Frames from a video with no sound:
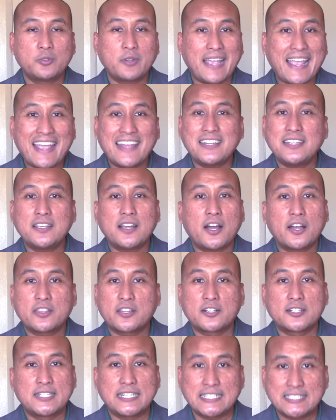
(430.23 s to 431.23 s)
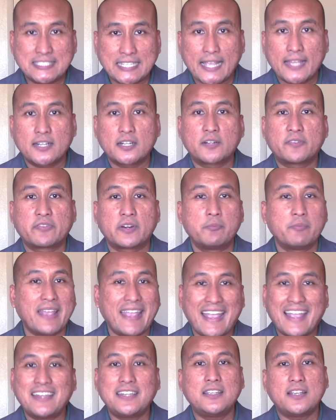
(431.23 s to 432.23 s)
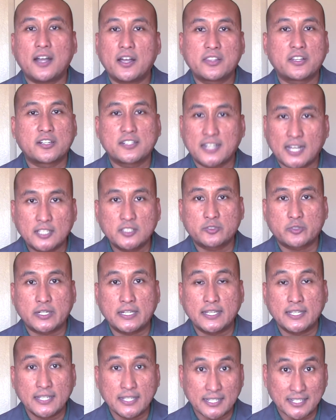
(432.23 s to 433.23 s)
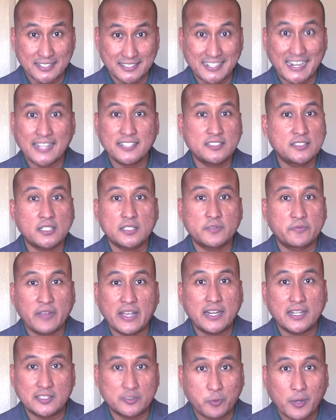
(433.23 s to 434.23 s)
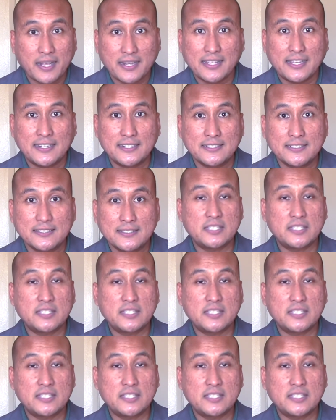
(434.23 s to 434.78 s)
to any other dictator from any other country not just Venezuela.